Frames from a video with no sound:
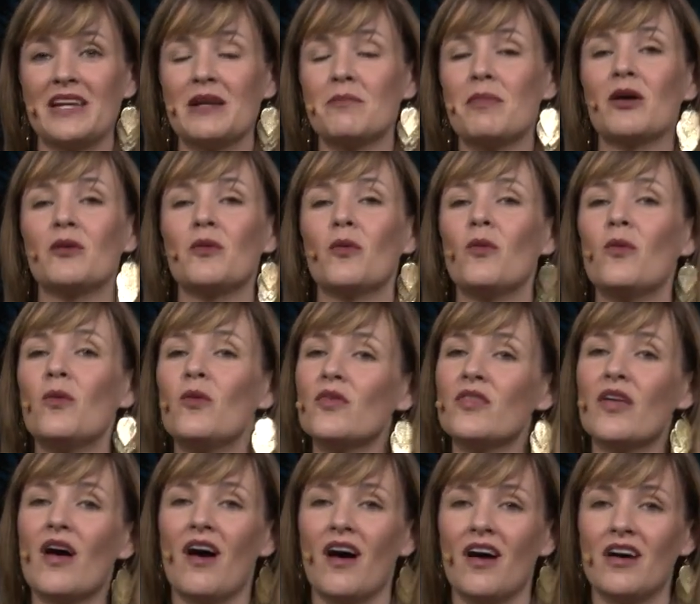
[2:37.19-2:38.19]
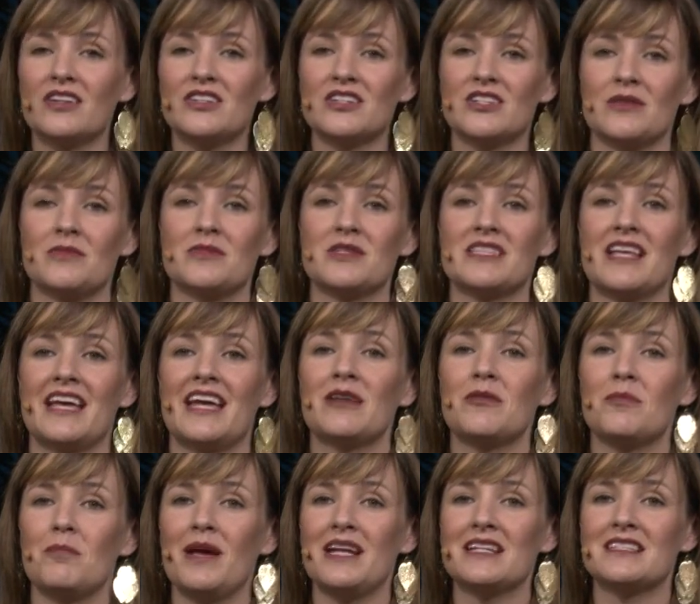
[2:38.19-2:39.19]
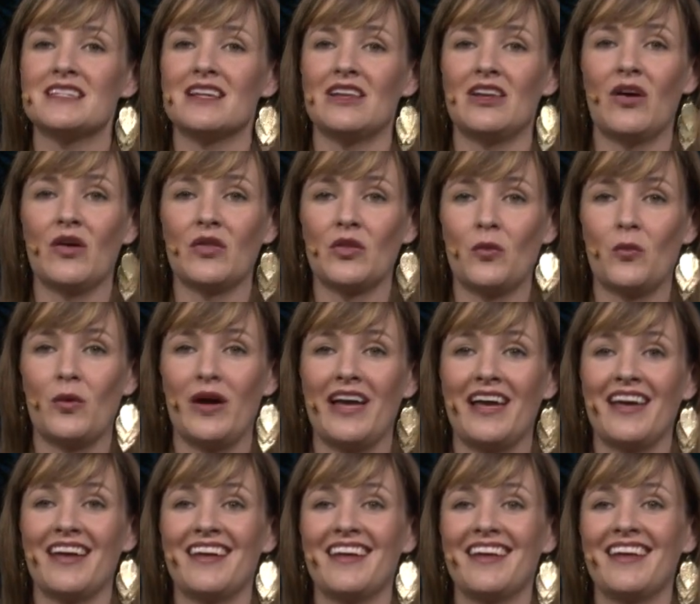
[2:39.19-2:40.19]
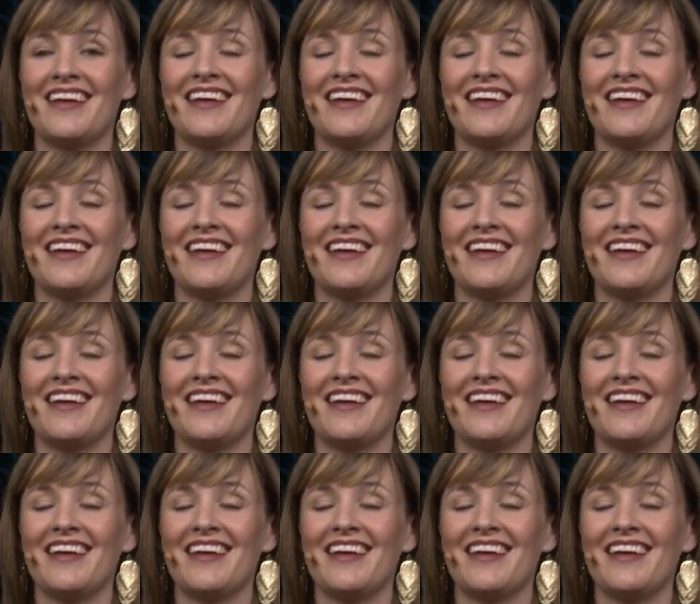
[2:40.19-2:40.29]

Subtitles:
and about all the hardships they had met along the way